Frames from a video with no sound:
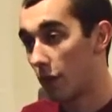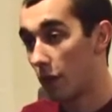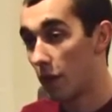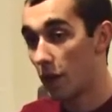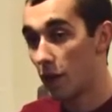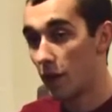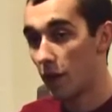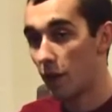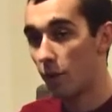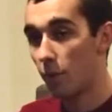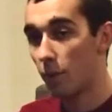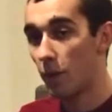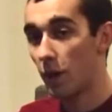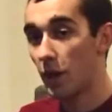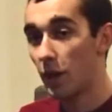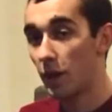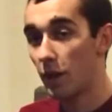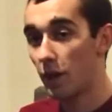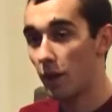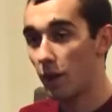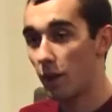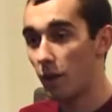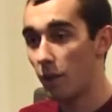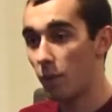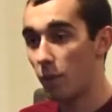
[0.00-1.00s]
And it
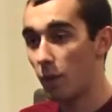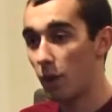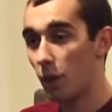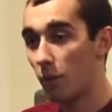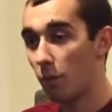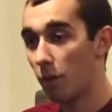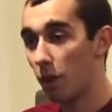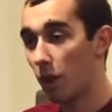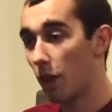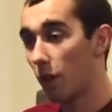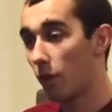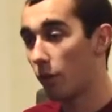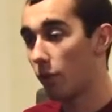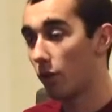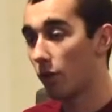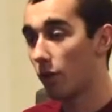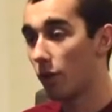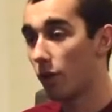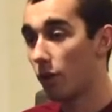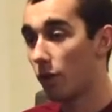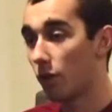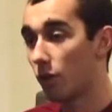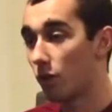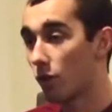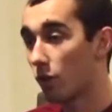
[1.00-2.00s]
made me able
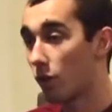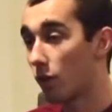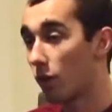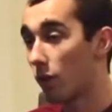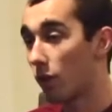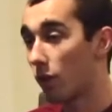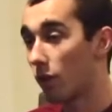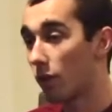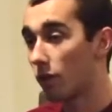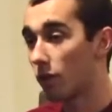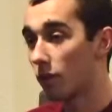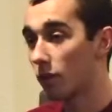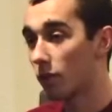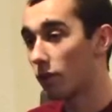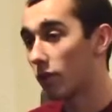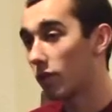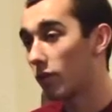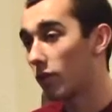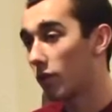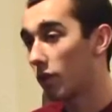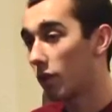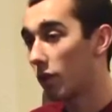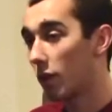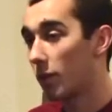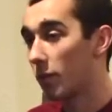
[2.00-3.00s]
to enjoy it
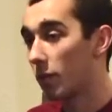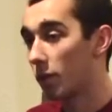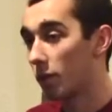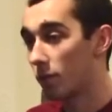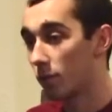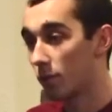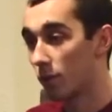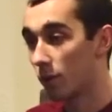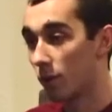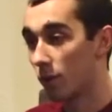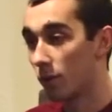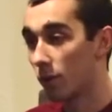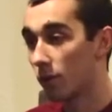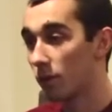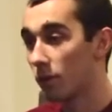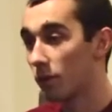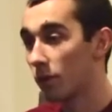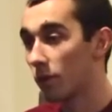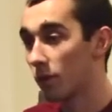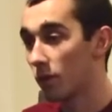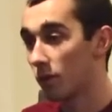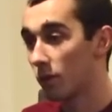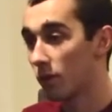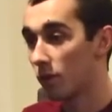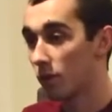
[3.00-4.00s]
that much more.
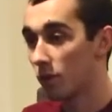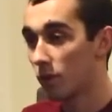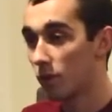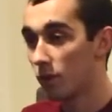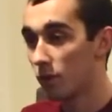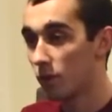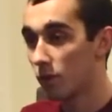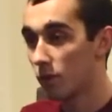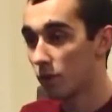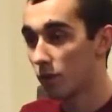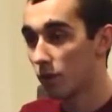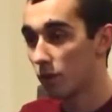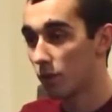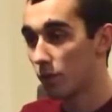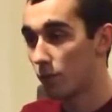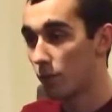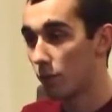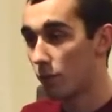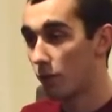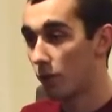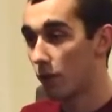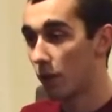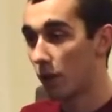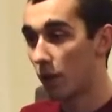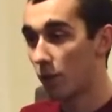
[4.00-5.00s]
Because
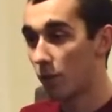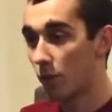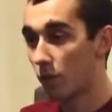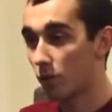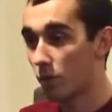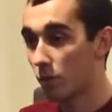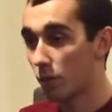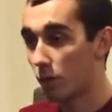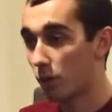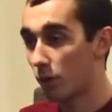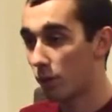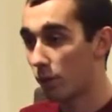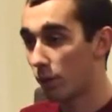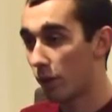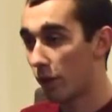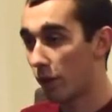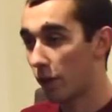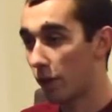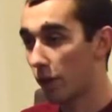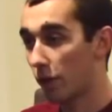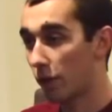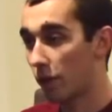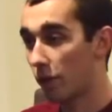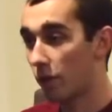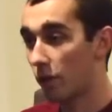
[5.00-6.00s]
boot camp is what you make
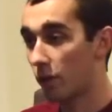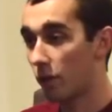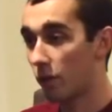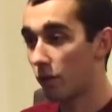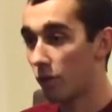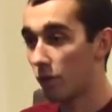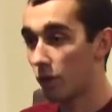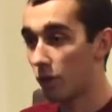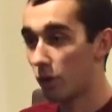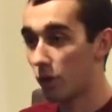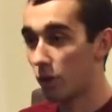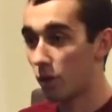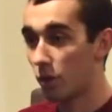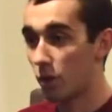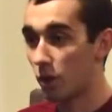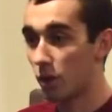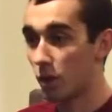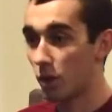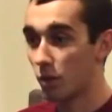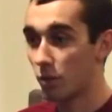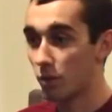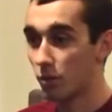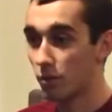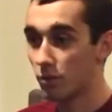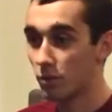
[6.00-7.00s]
it, and if you go in
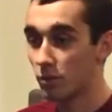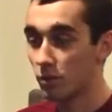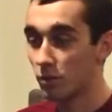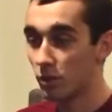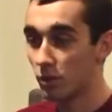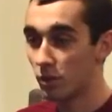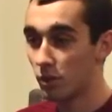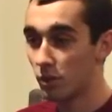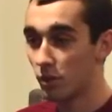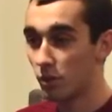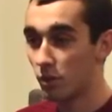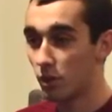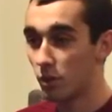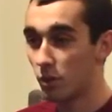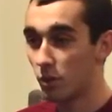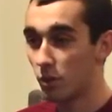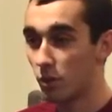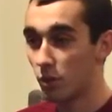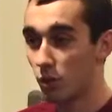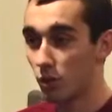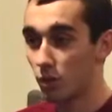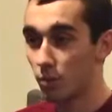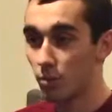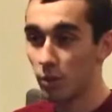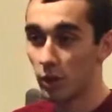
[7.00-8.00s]
there
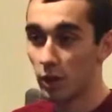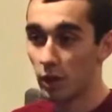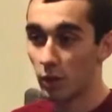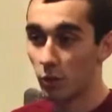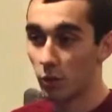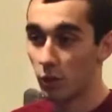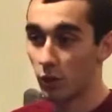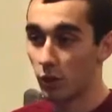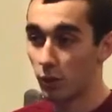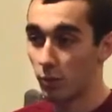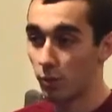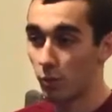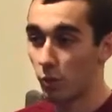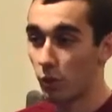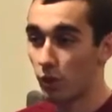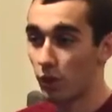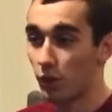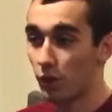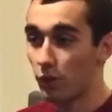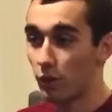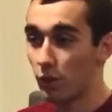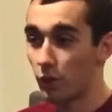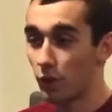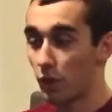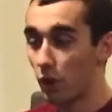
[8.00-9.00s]

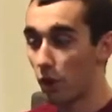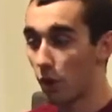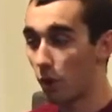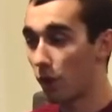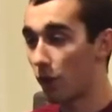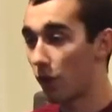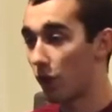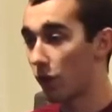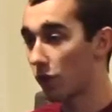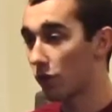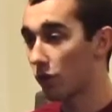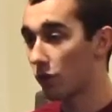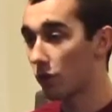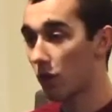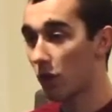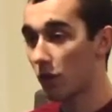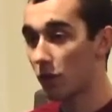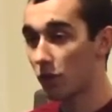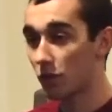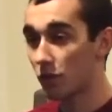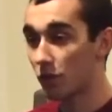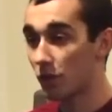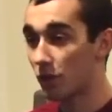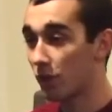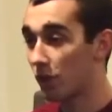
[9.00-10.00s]
if you go in there
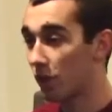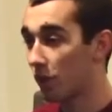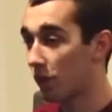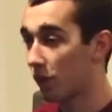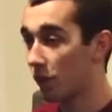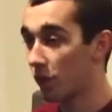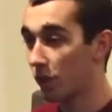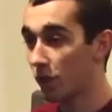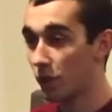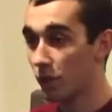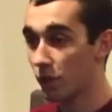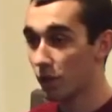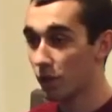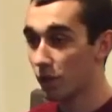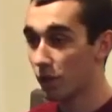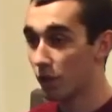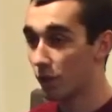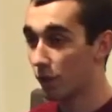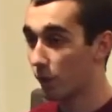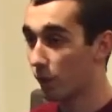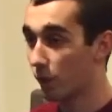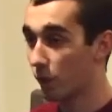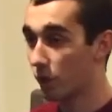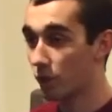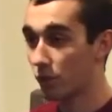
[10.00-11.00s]
stressing,
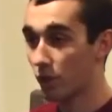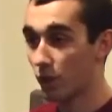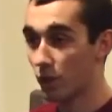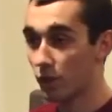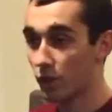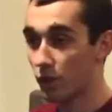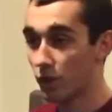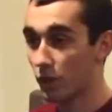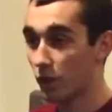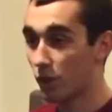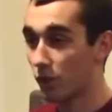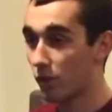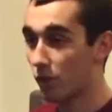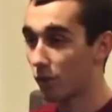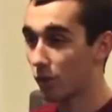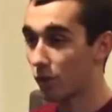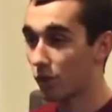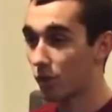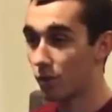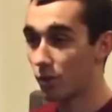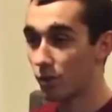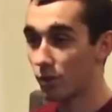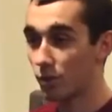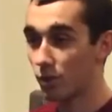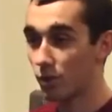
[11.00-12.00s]
you're gonna be stressed out the whole
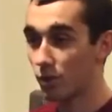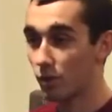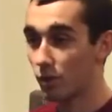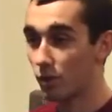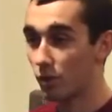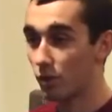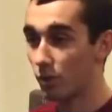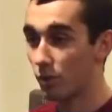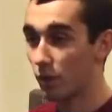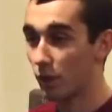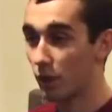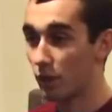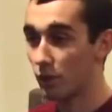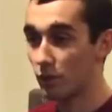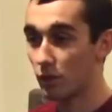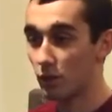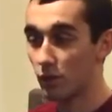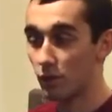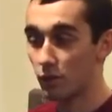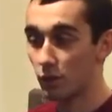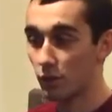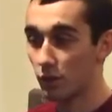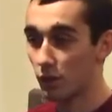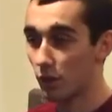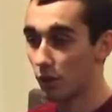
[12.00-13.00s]
2 months. And
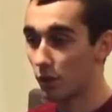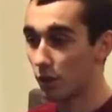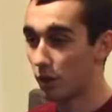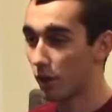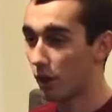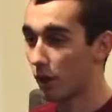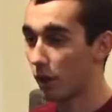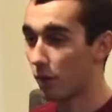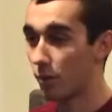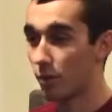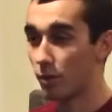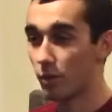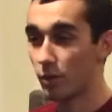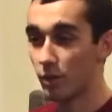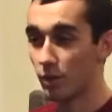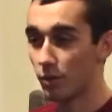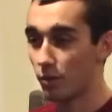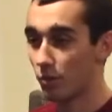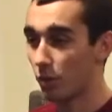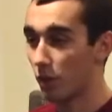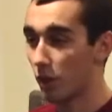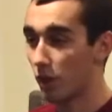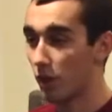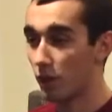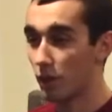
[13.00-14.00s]
if you go in there, I'm gonna be
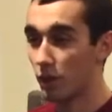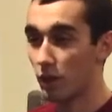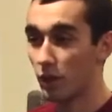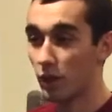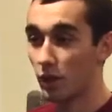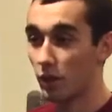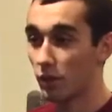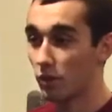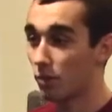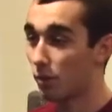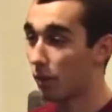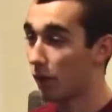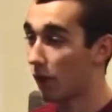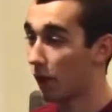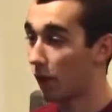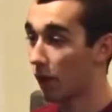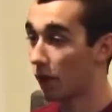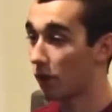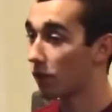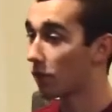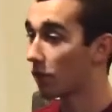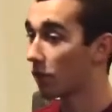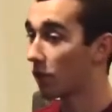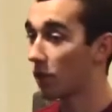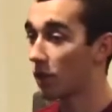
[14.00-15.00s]
ready to kick some
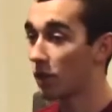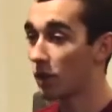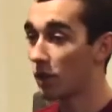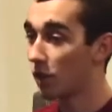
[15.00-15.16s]
ass,